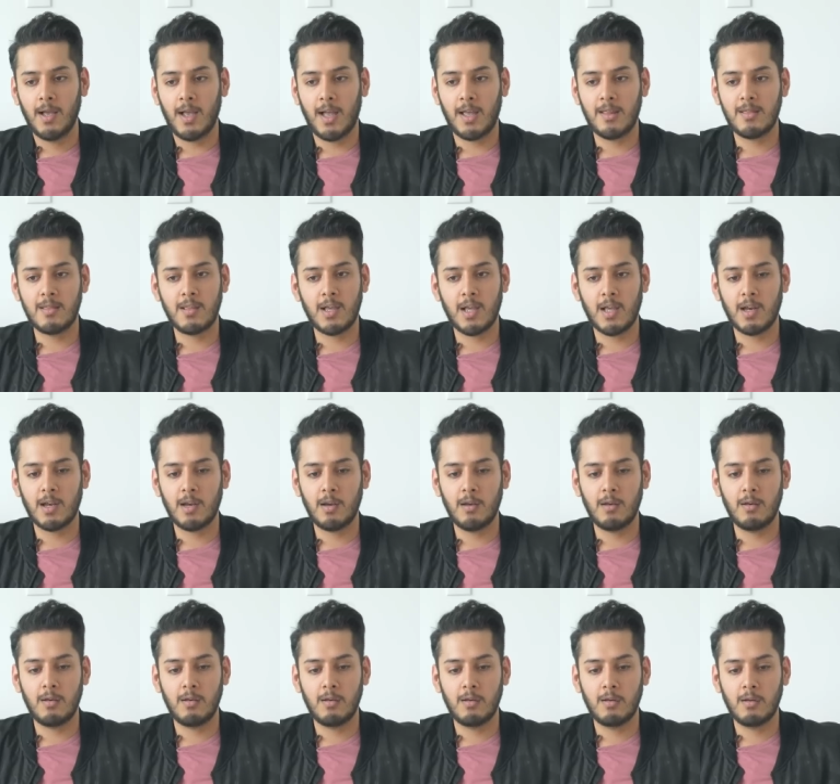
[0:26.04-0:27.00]
and
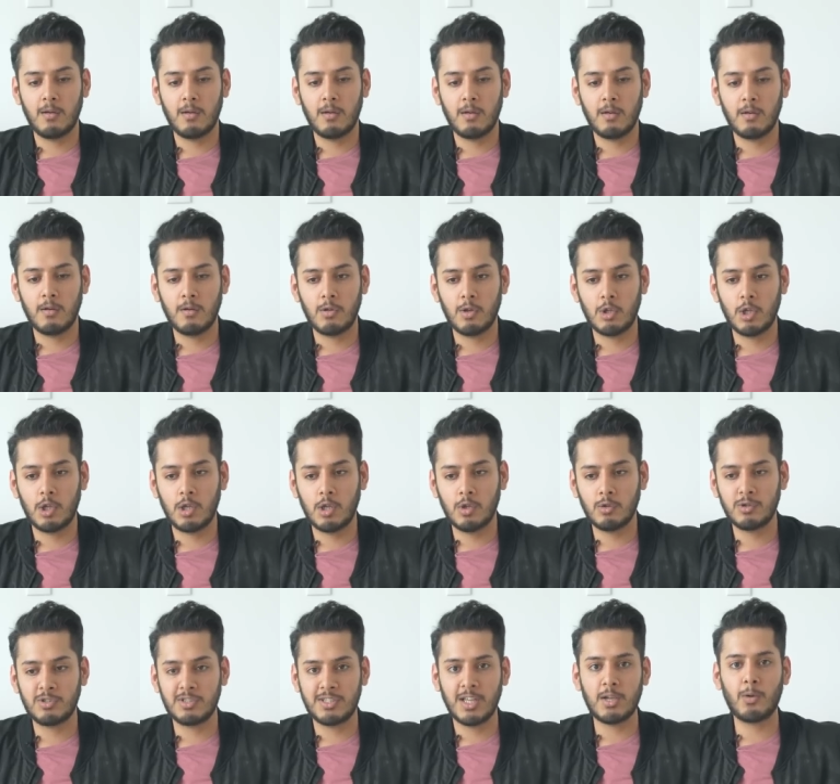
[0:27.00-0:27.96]
then you
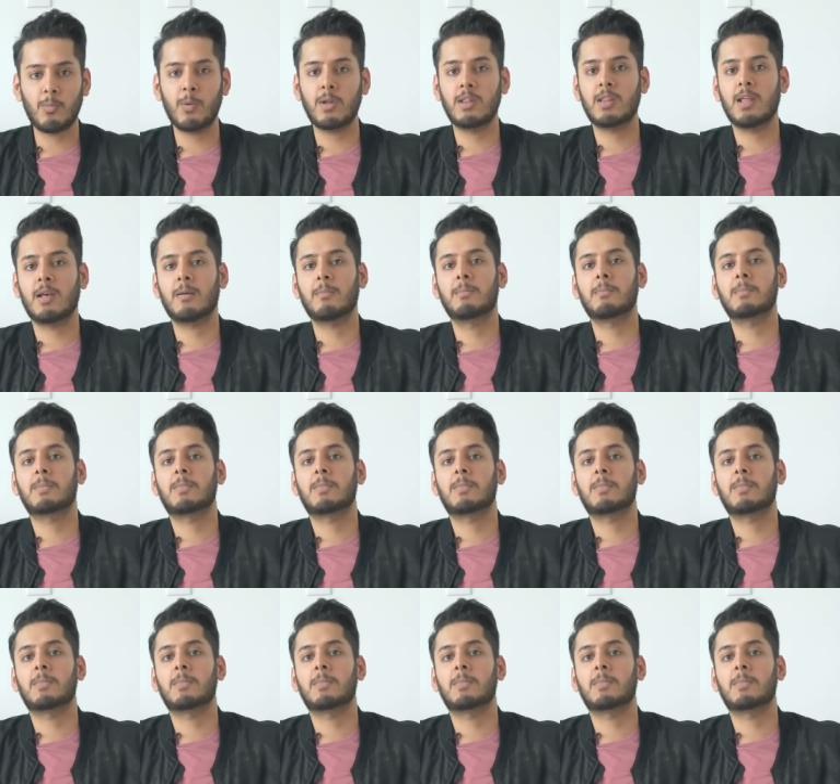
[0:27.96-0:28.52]
stick with them.